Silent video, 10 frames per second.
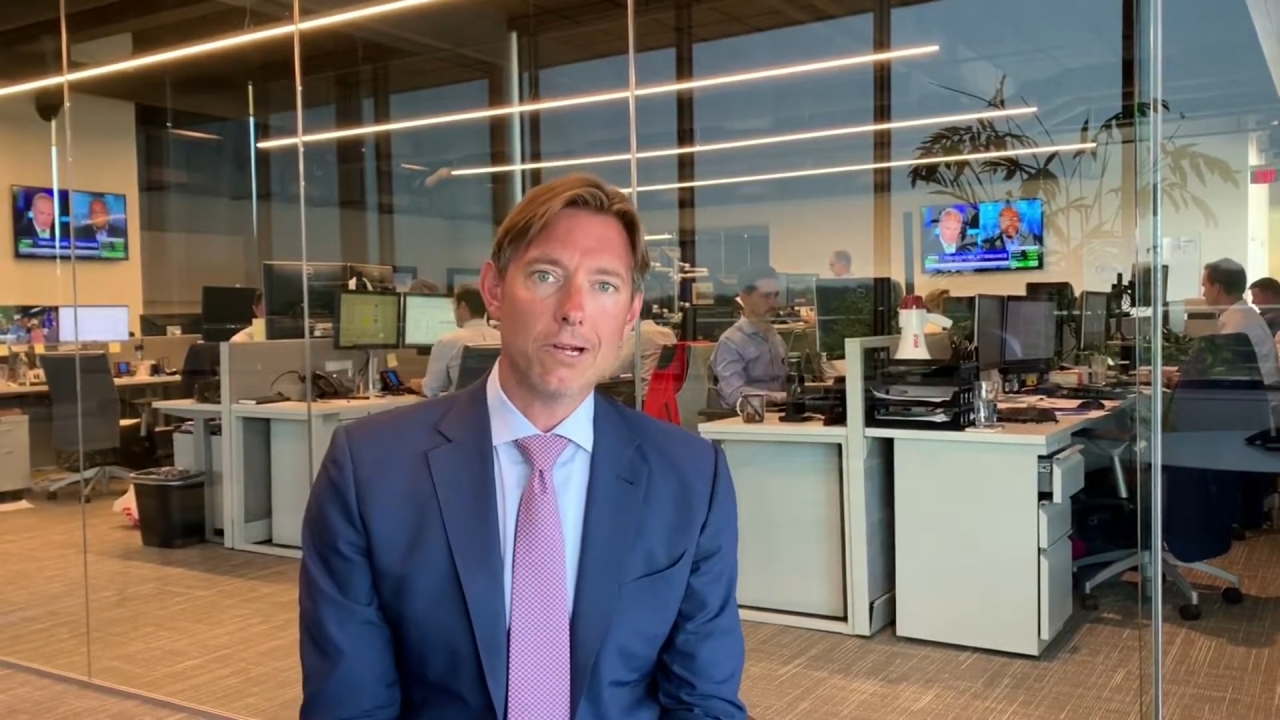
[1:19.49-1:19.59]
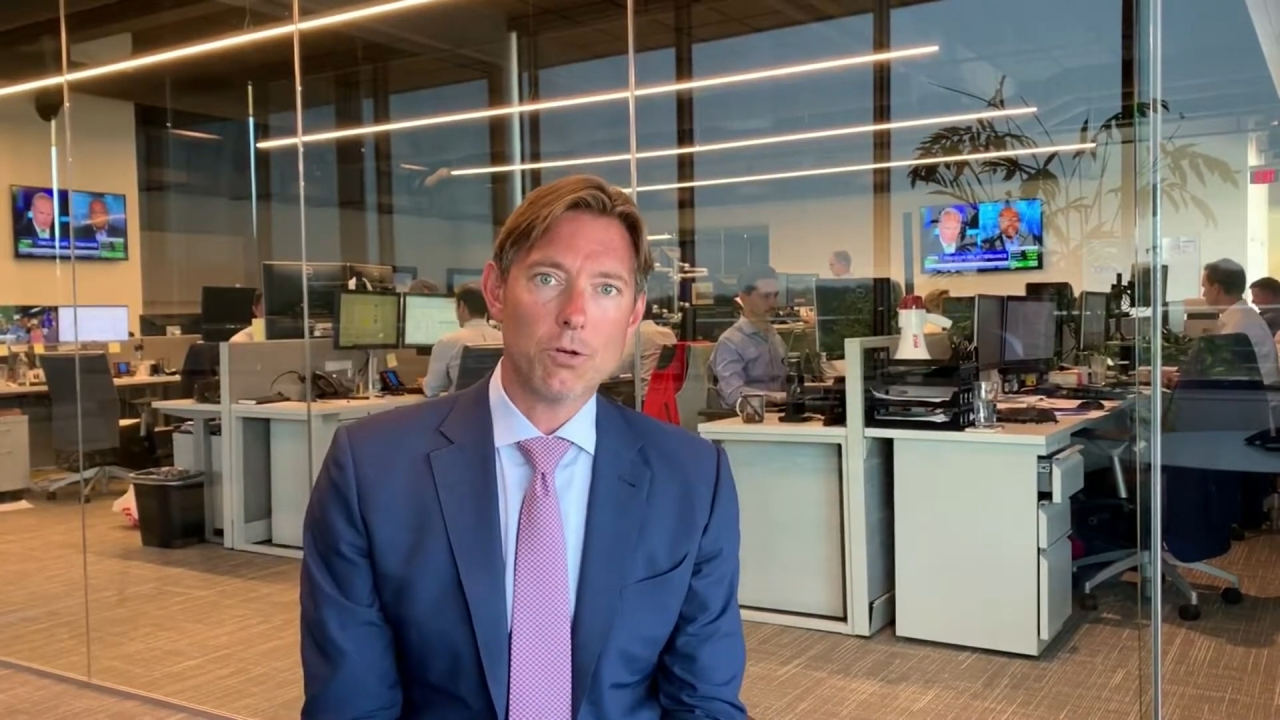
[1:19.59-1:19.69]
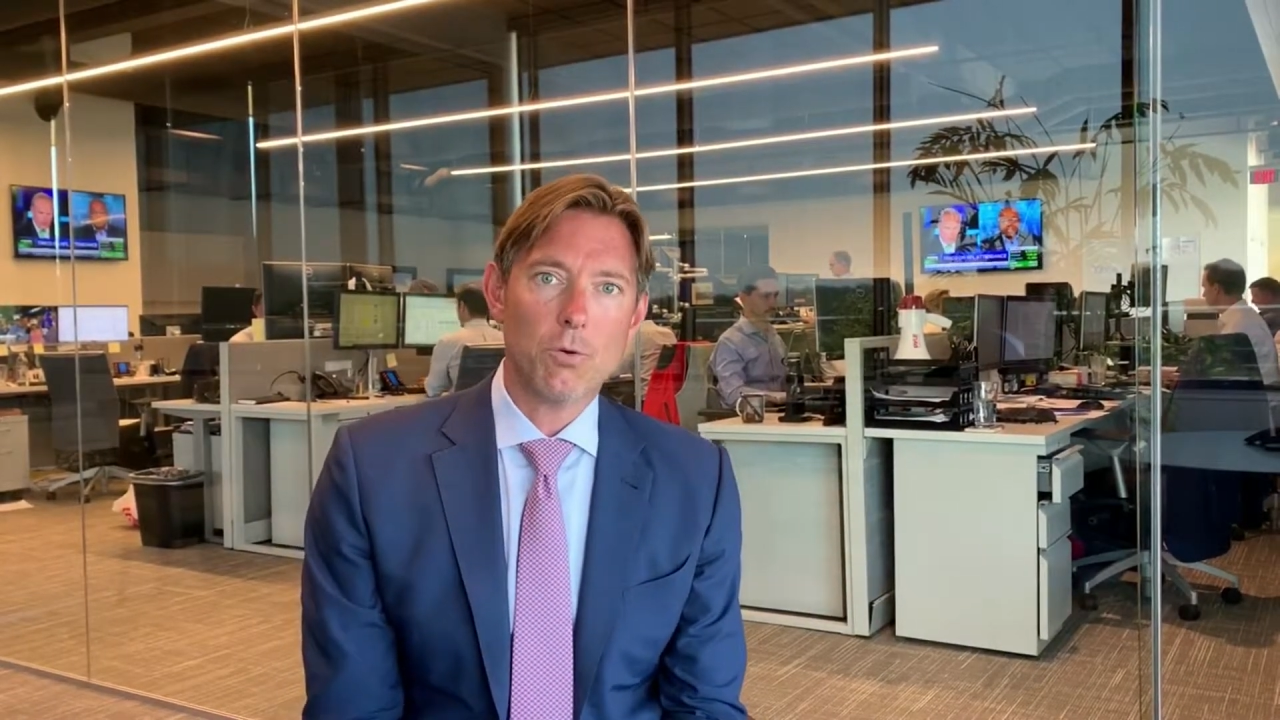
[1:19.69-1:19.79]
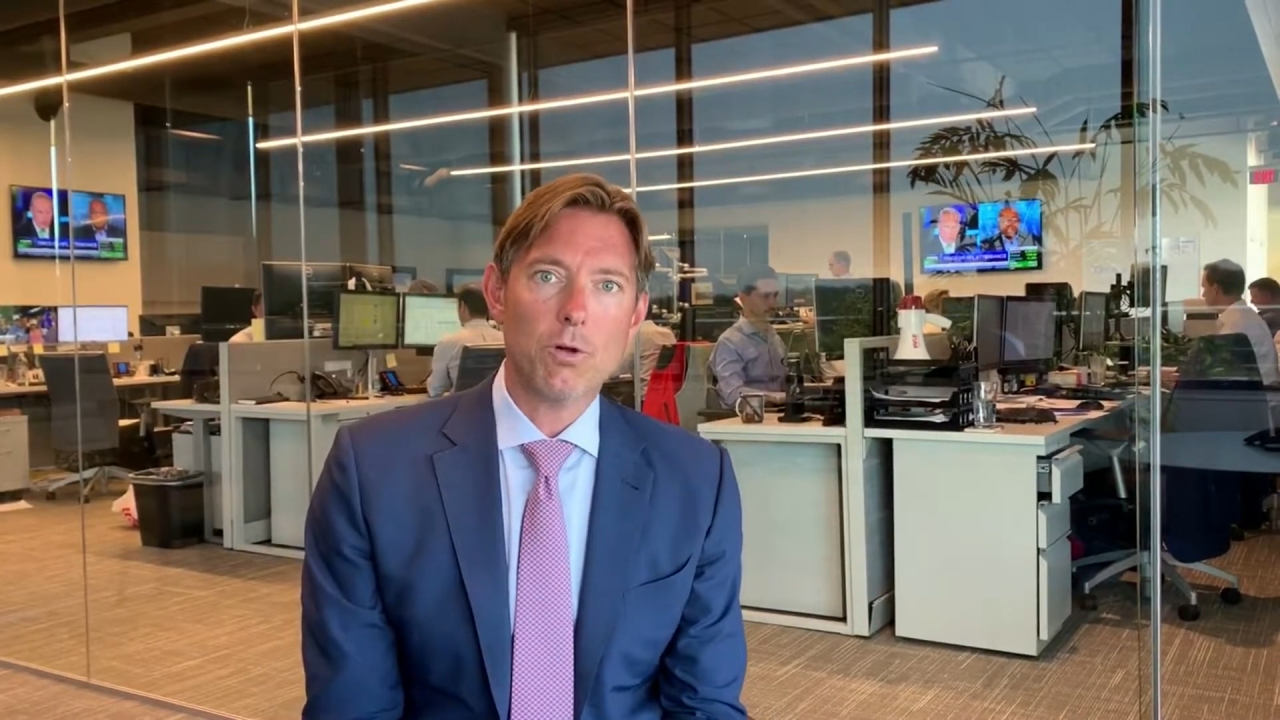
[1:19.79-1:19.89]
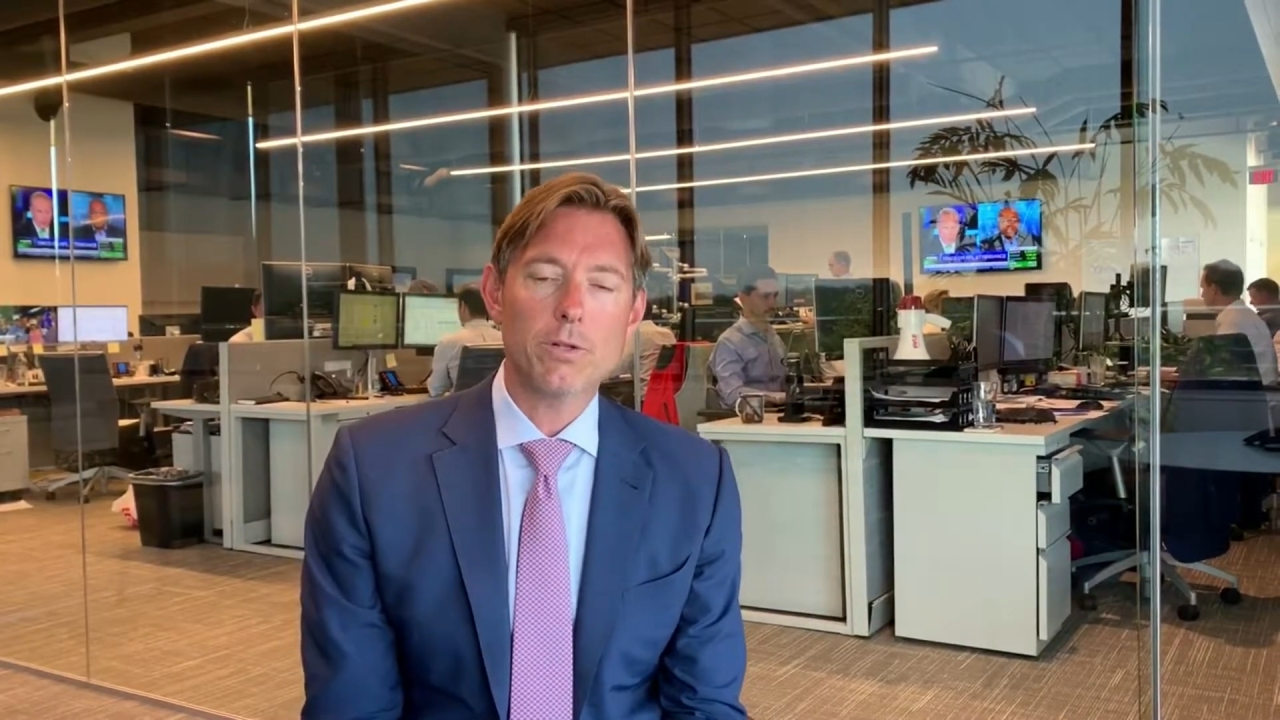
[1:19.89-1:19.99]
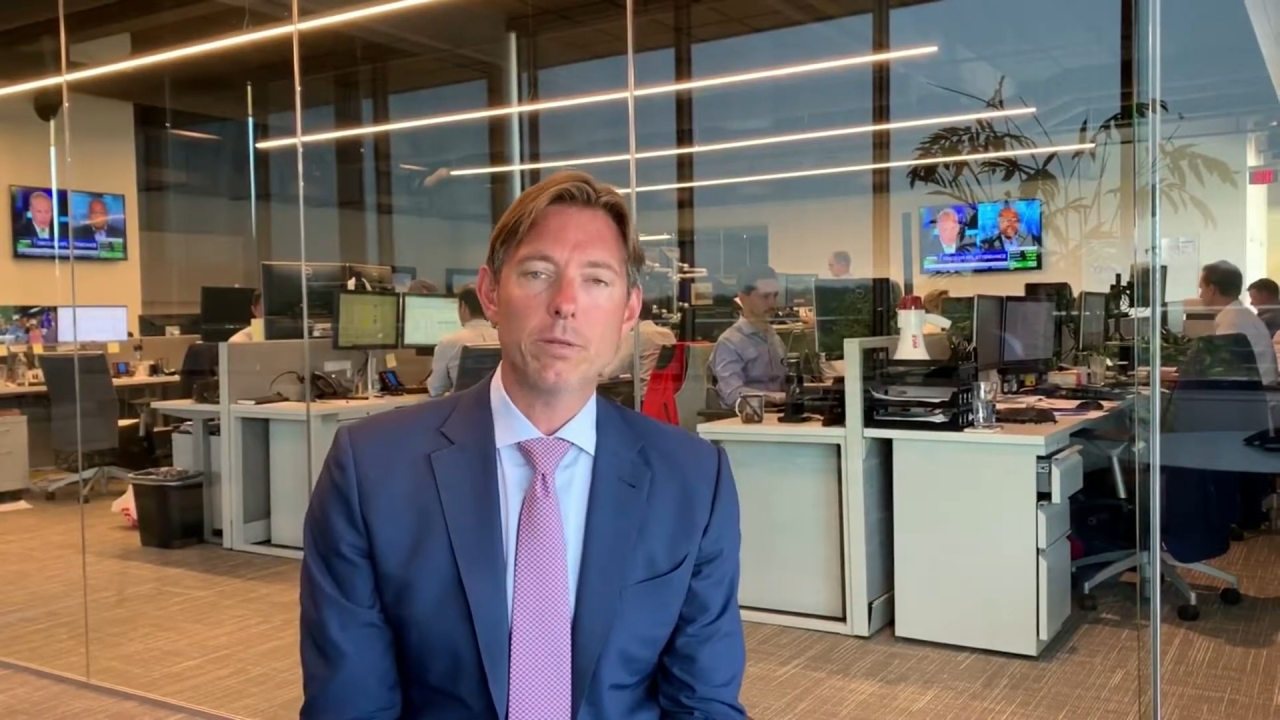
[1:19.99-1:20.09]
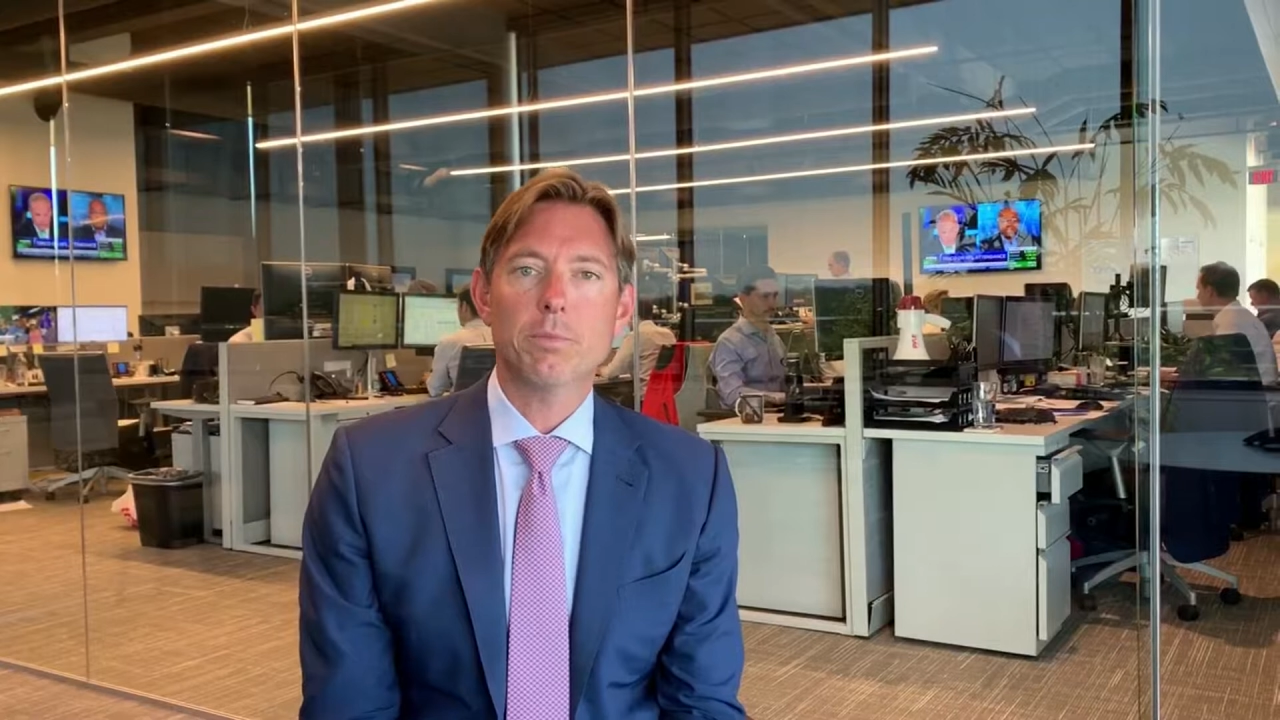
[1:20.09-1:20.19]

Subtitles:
quality,